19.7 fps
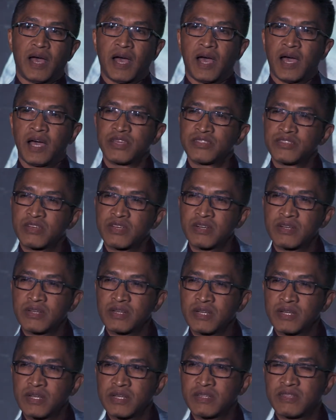Other
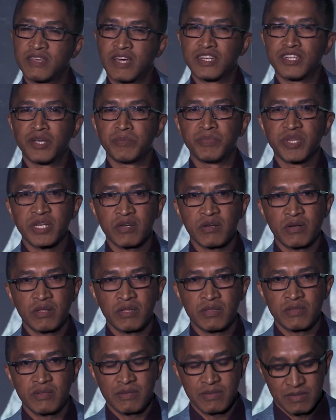than a miracle,